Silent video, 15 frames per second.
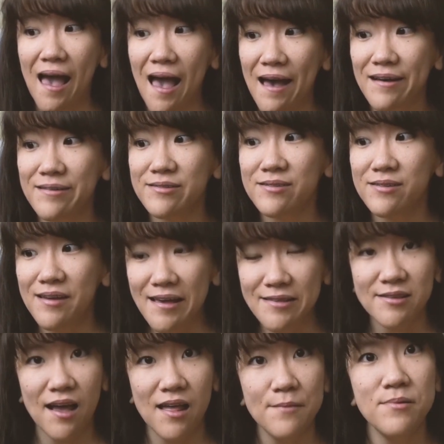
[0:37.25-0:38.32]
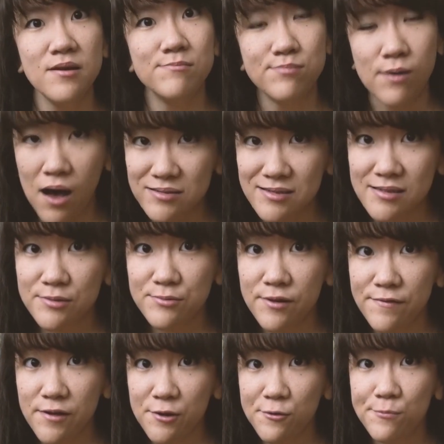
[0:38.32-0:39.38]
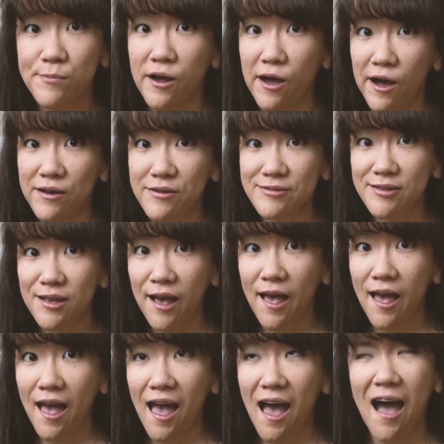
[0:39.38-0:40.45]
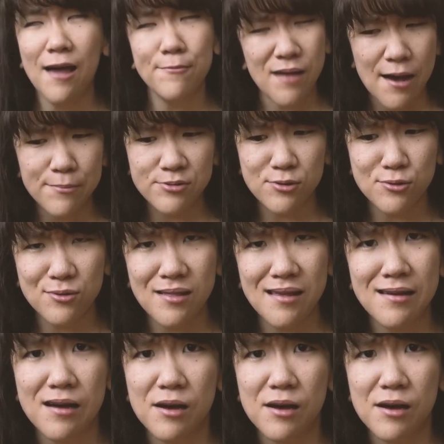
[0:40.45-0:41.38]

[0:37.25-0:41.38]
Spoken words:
and it's gonna be a positive review because I'm absolutely